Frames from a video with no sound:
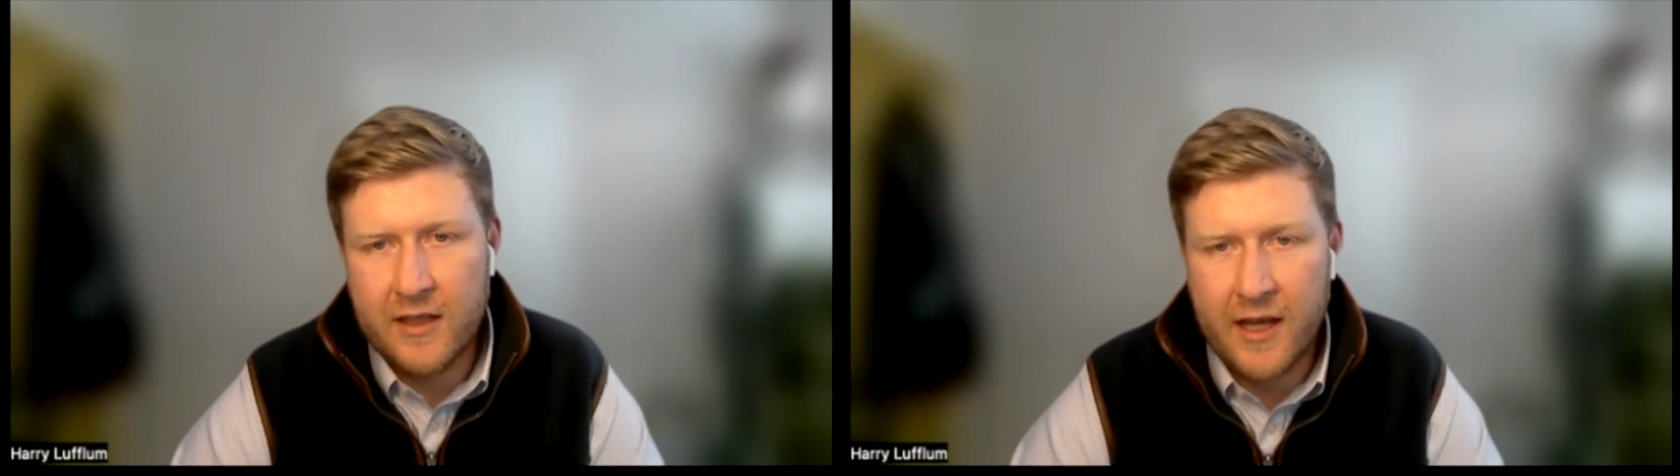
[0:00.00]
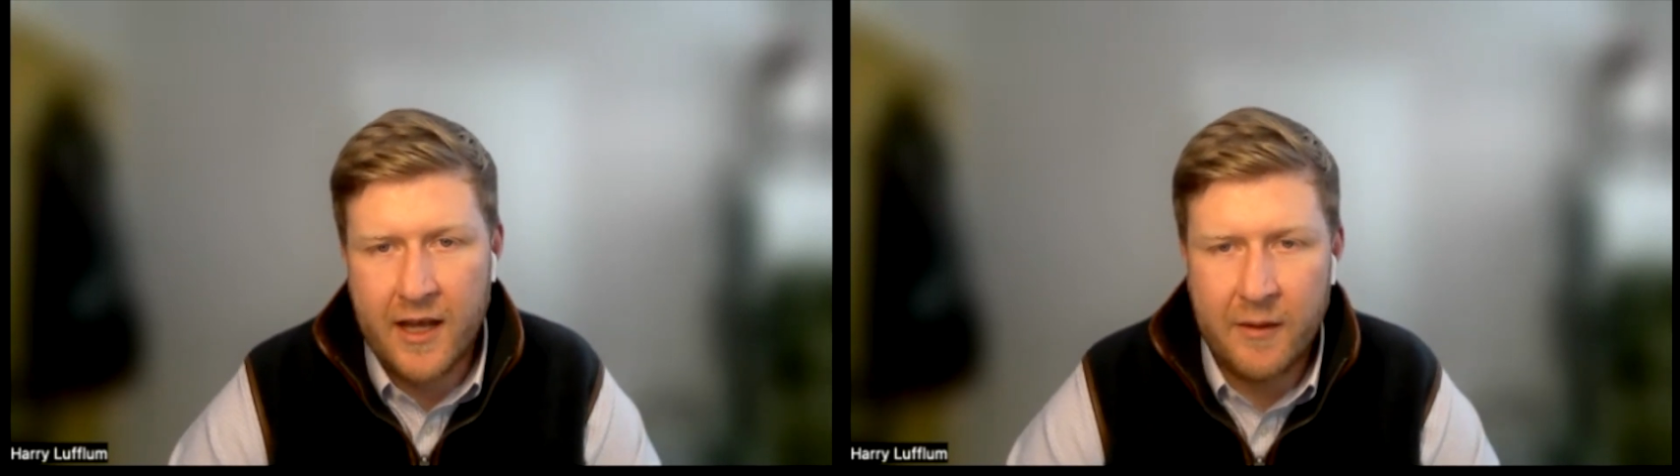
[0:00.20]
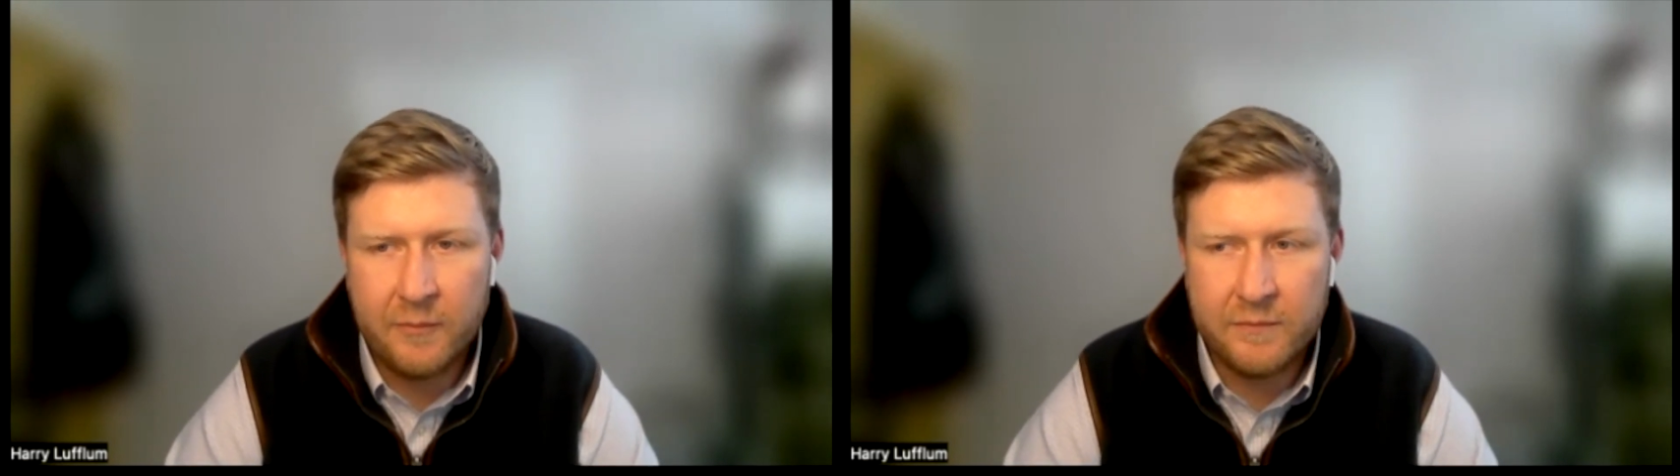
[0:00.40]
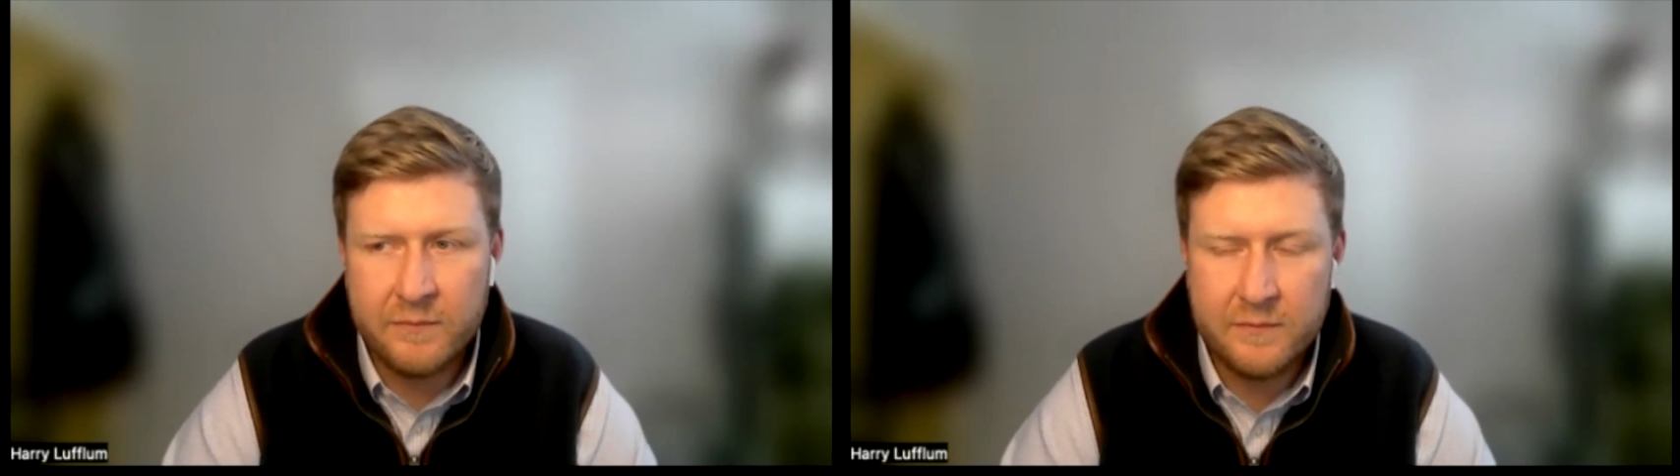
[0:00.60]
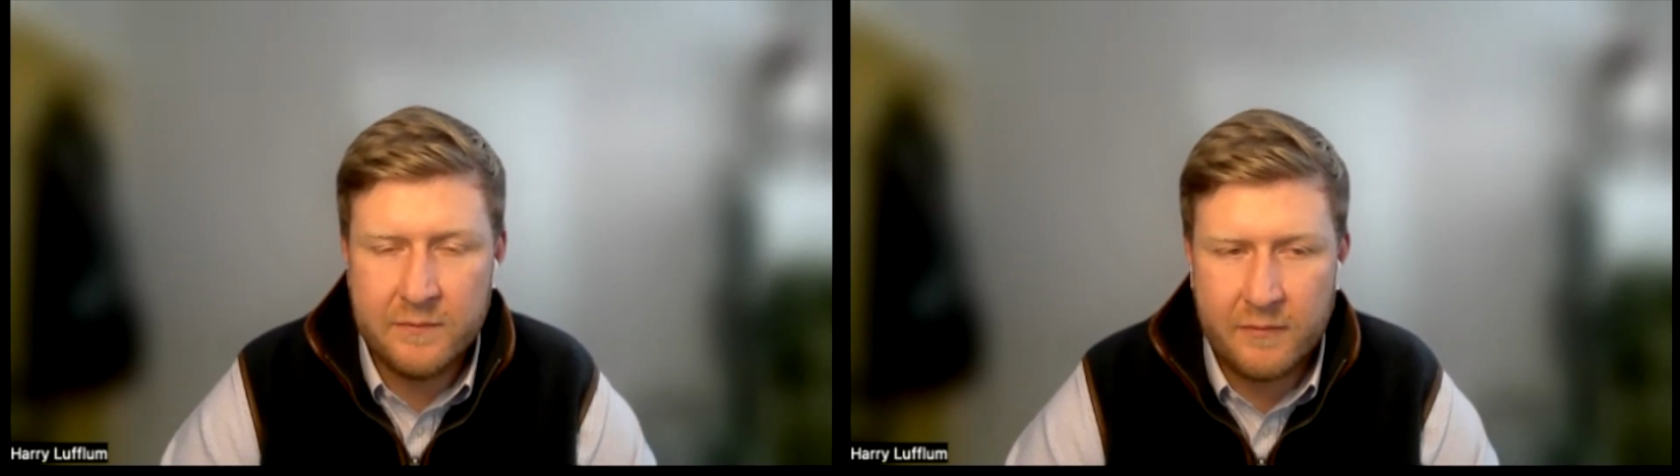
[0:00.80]

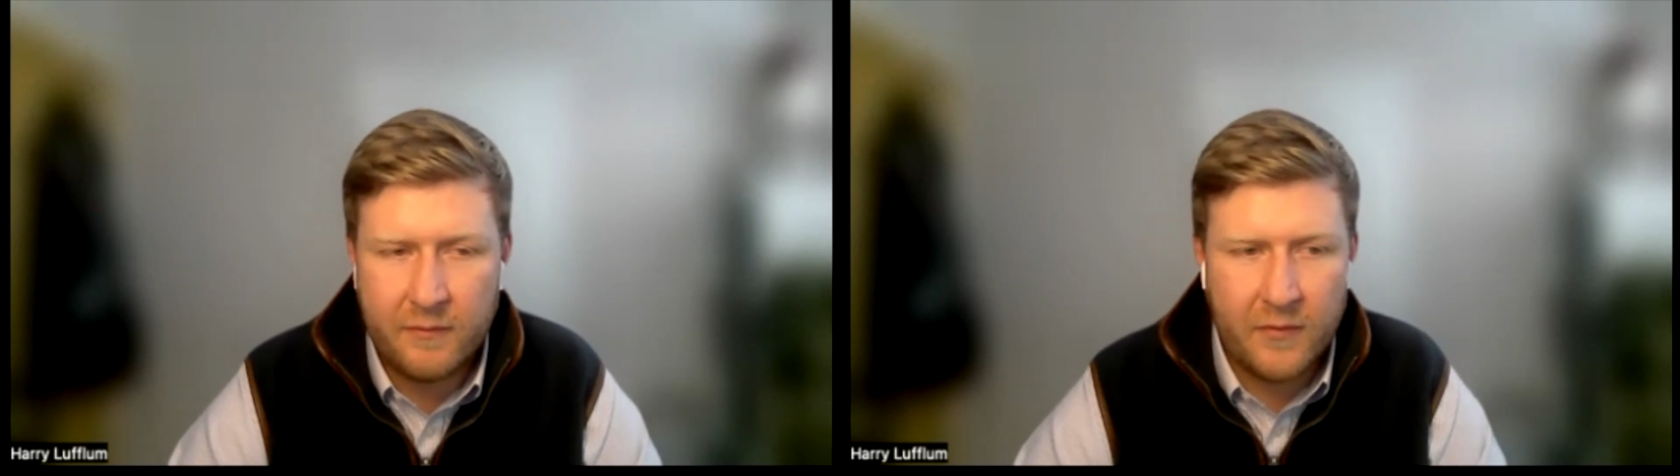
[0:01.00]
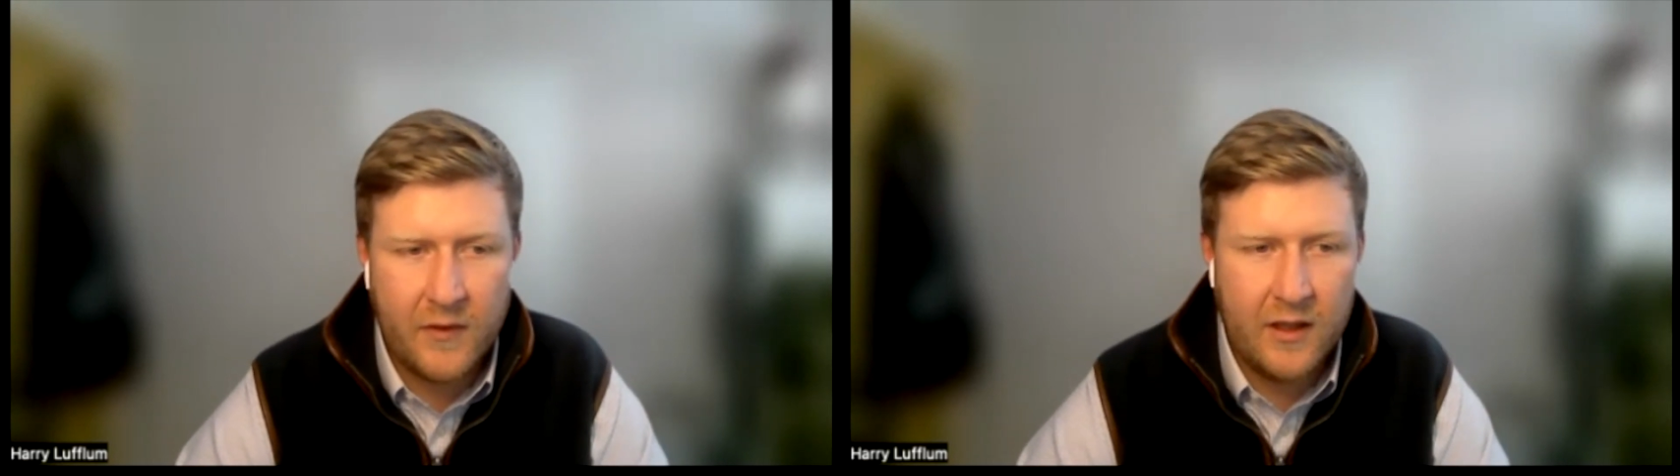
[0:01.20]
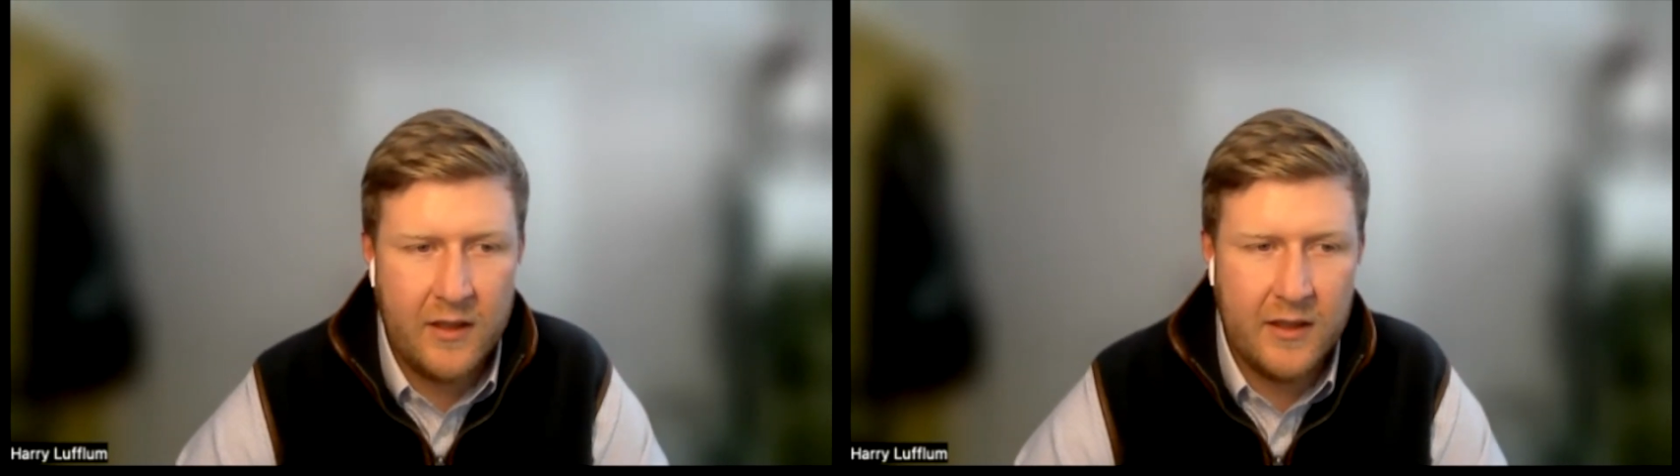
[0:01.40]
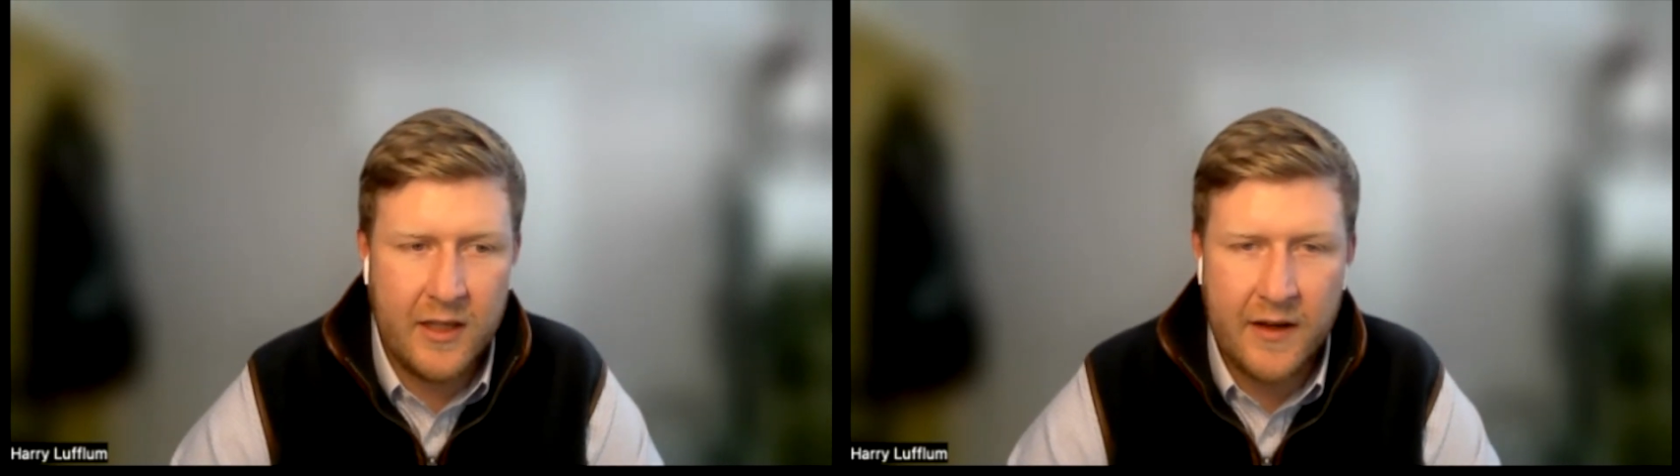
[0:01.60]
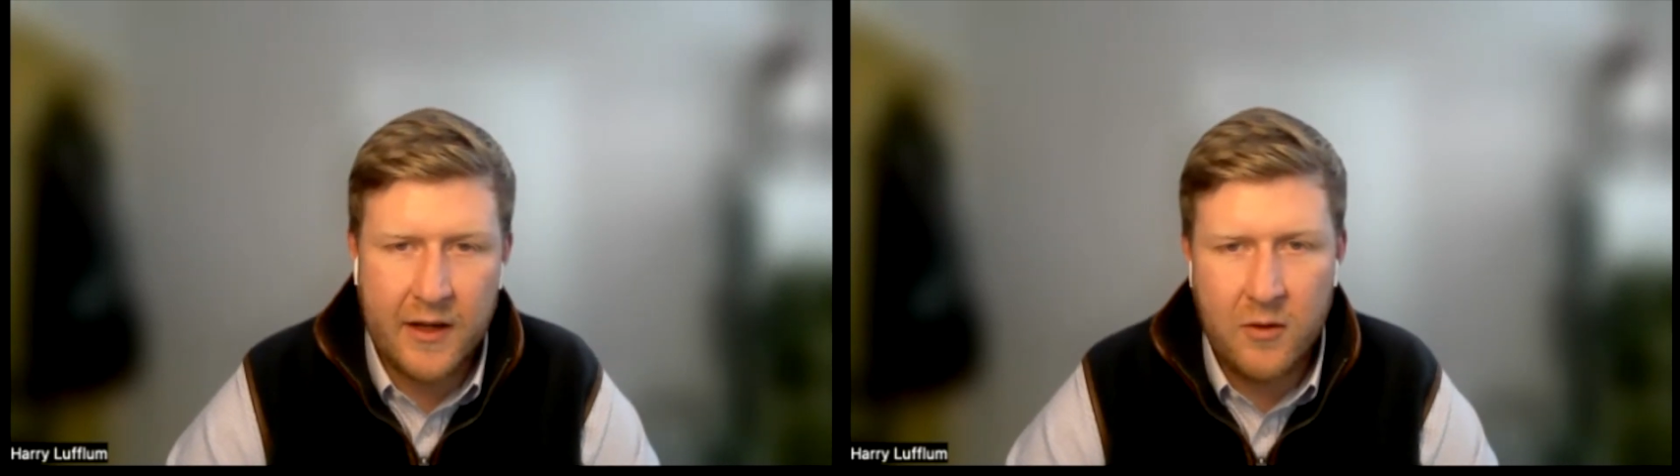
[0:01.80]
They're